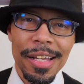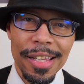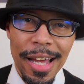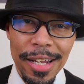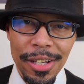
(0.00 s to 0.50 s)

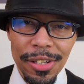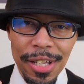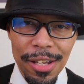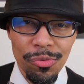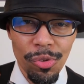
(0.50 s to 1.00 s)
that it could
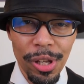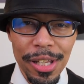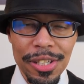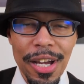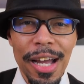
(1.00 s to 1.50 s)
get
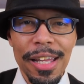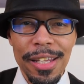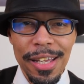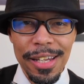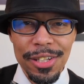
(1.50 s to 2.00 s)
really tight,
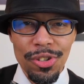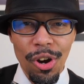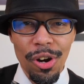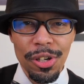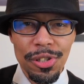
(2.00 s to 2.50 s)
and it's
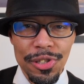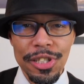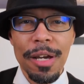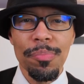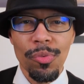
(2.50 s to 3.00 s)
hard to
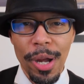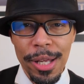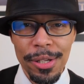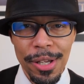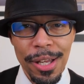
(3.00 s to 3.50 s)

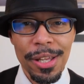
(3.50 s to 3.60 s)
separate